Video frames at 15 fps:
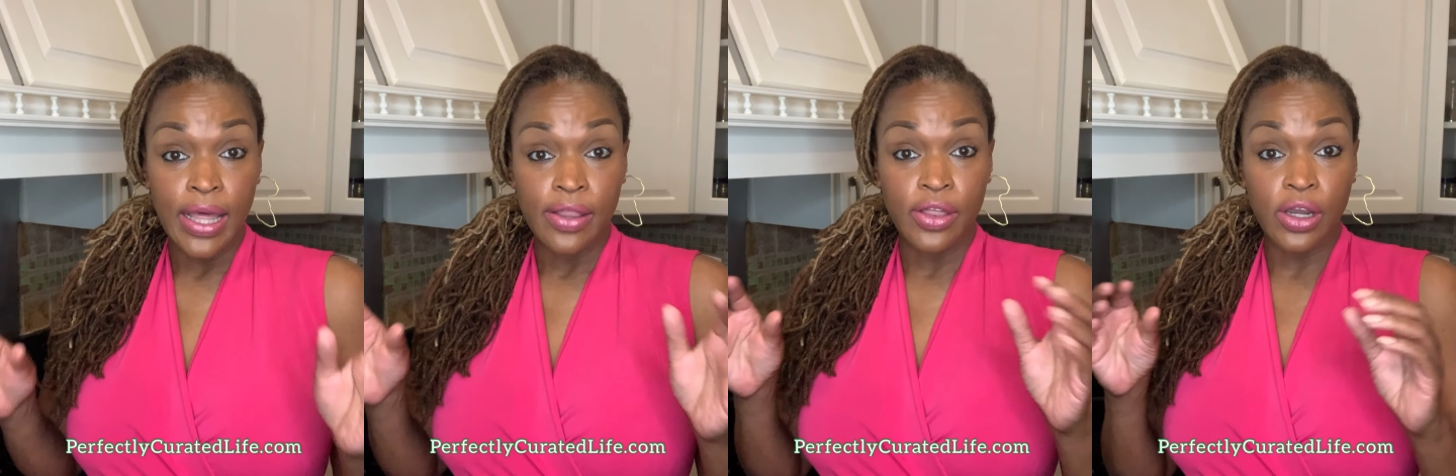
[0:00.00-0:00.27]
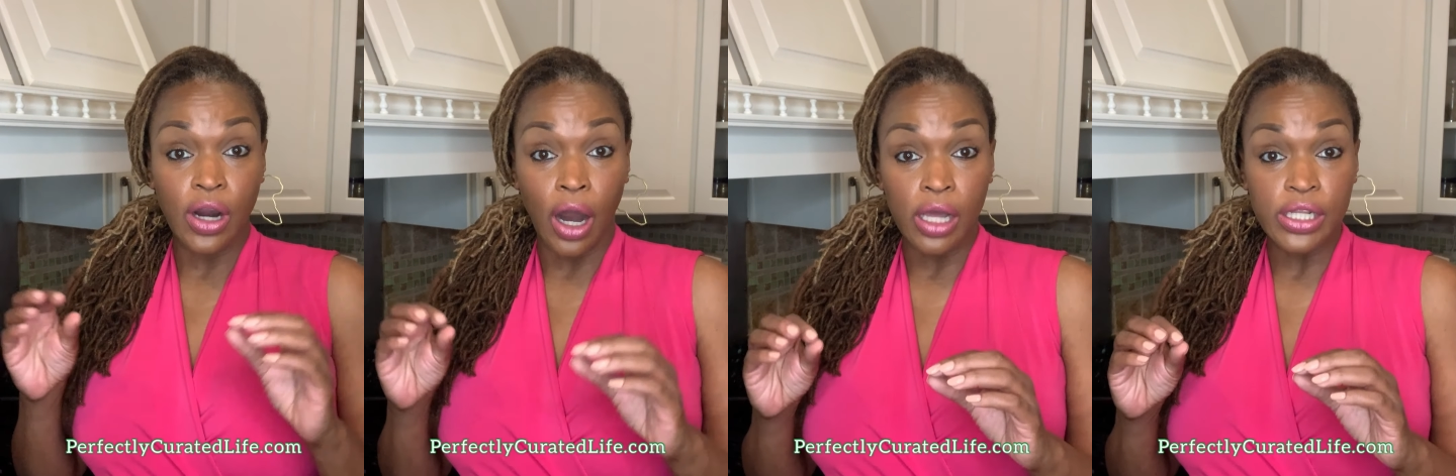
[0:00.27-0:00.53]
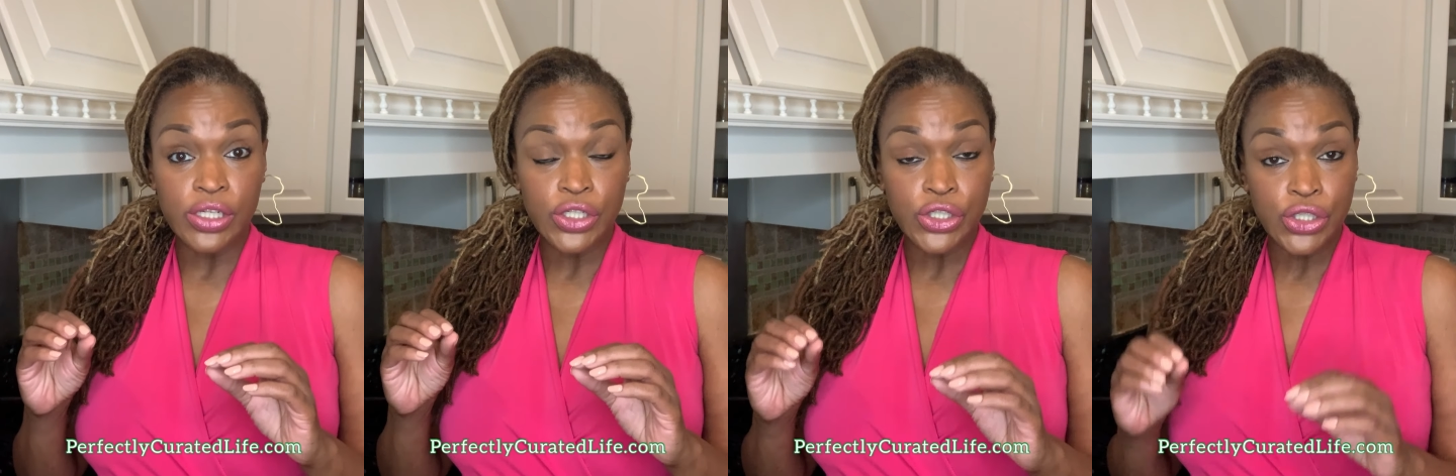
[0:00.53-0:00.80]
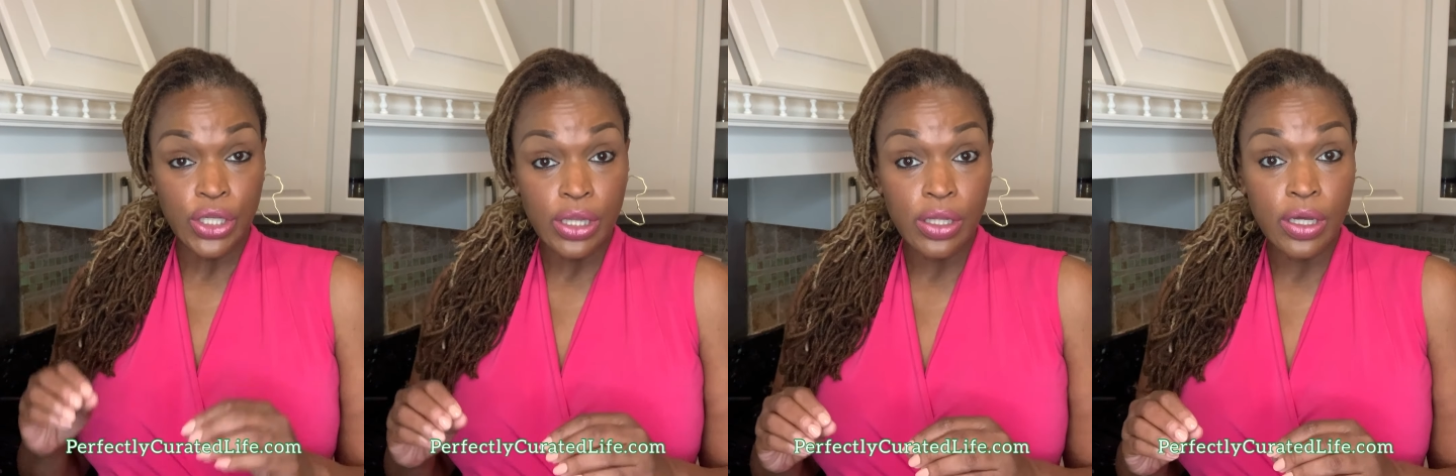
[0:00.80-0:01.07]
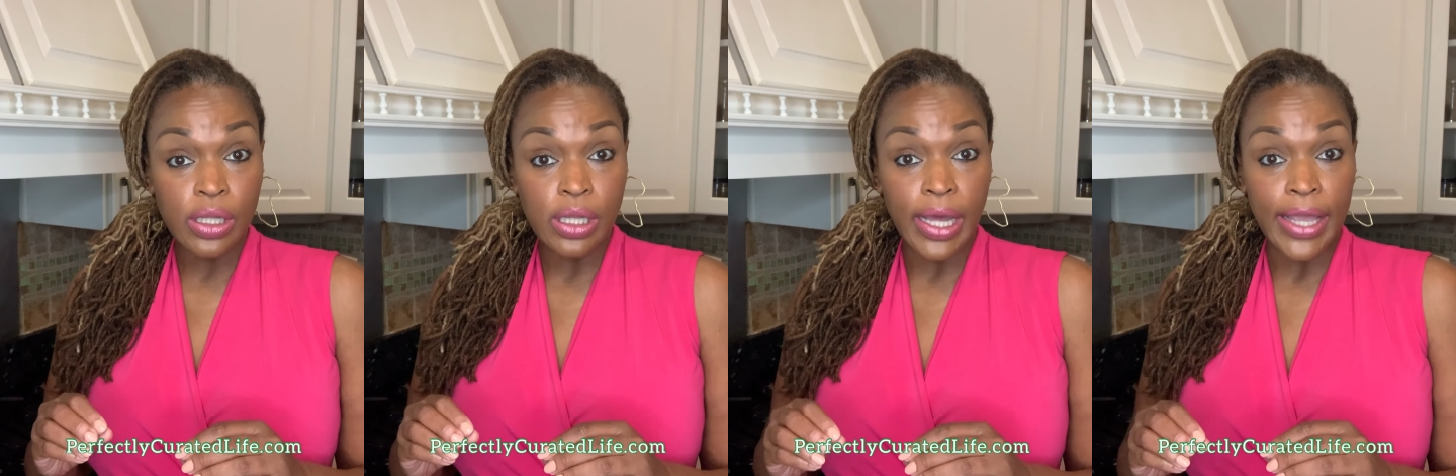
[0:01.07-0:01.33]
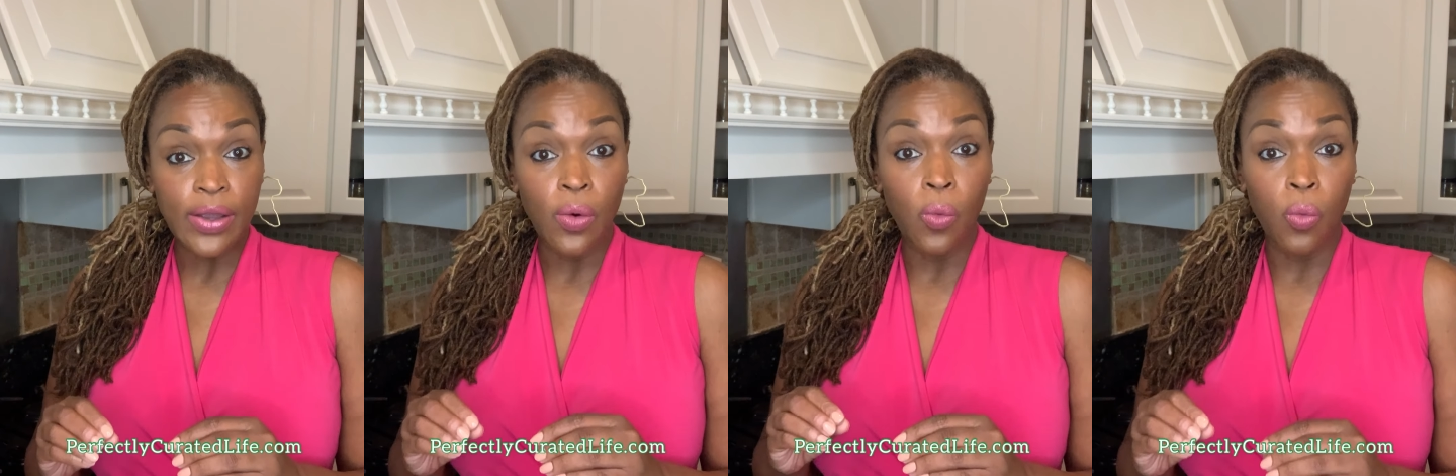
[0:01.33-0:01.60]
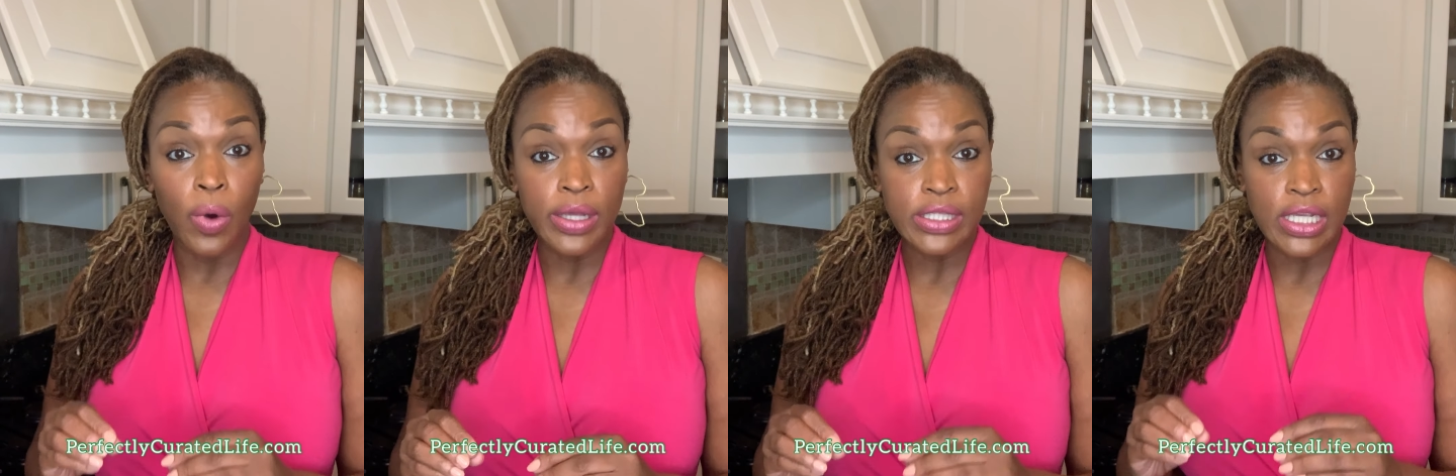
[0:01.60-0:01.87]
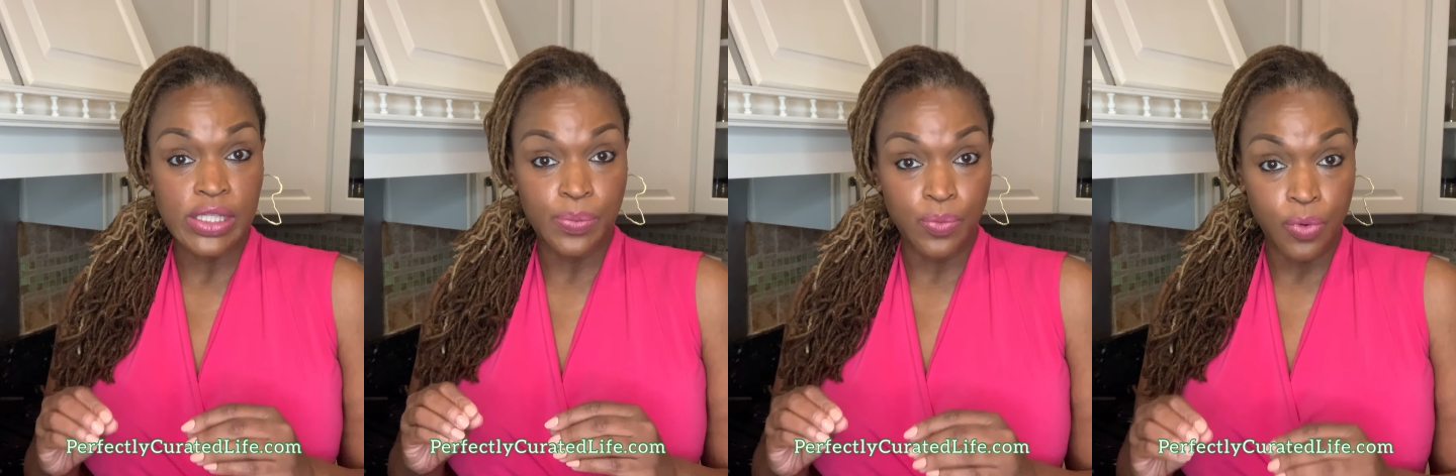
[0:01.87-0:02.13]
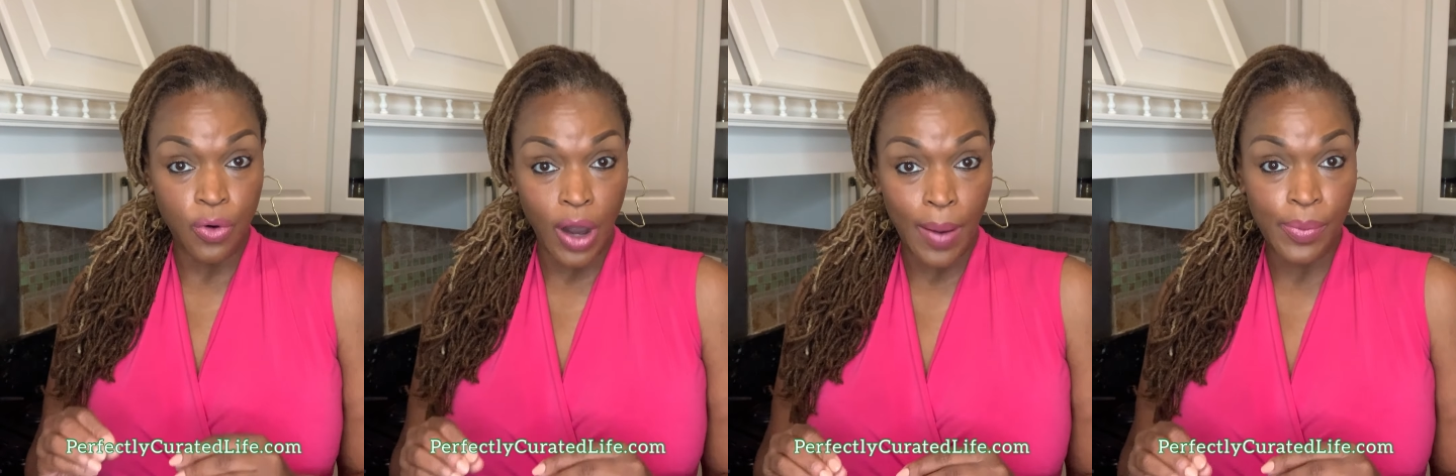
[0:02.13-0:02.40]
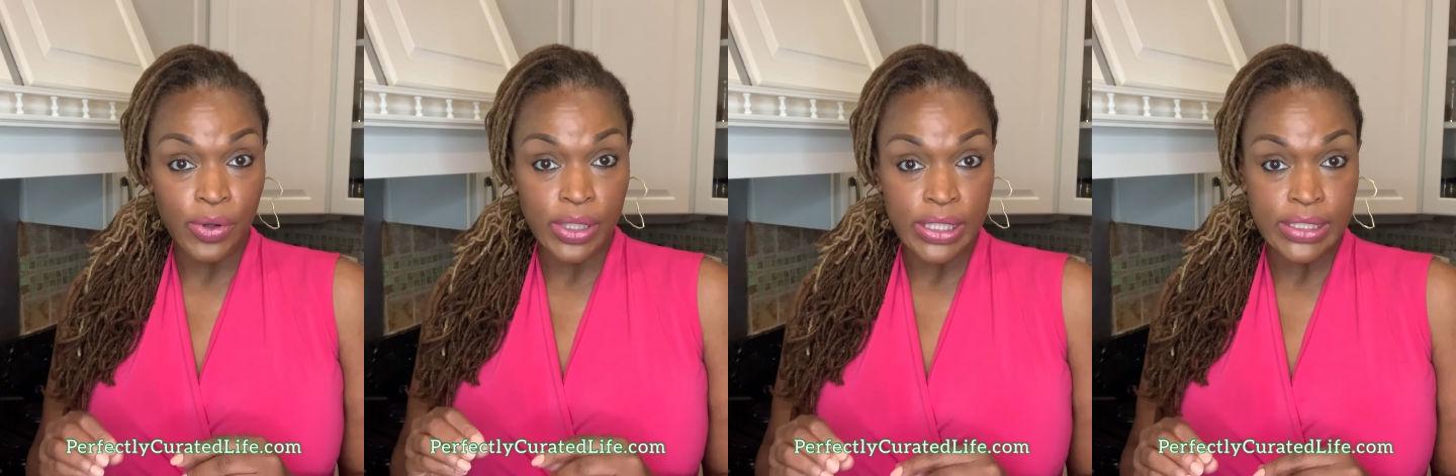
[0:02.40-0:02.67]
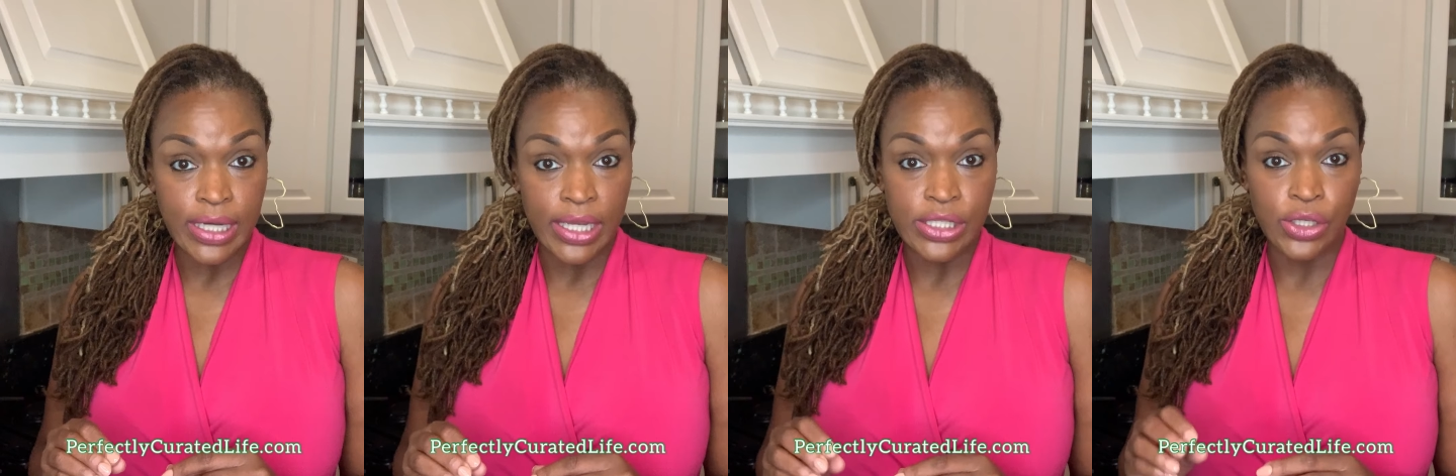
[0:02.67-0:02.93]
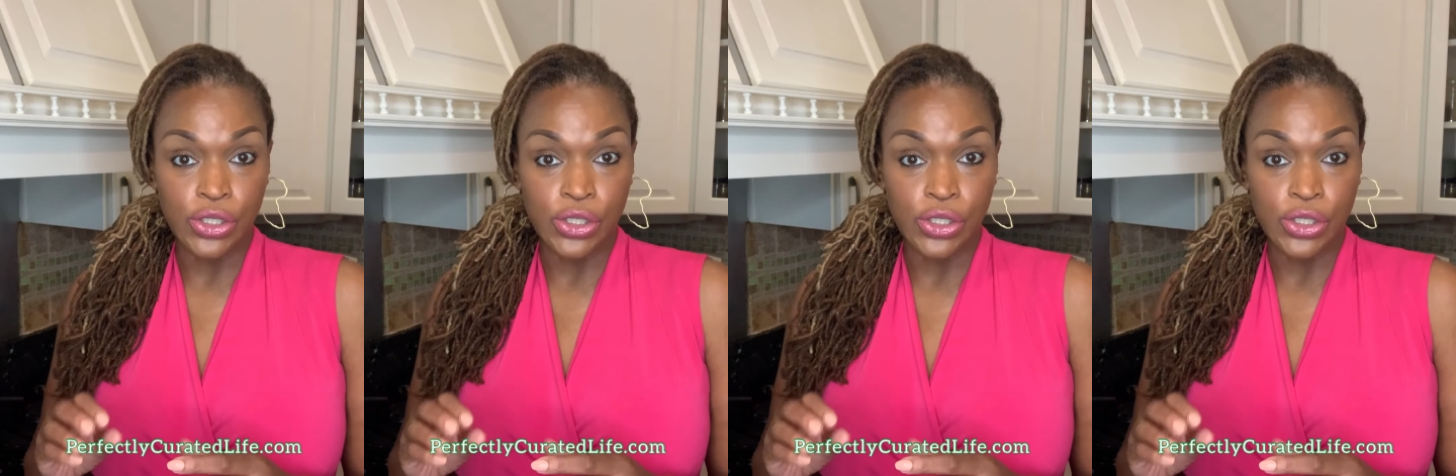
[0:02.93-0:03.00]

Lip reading: the garlic should look like once it's properly done.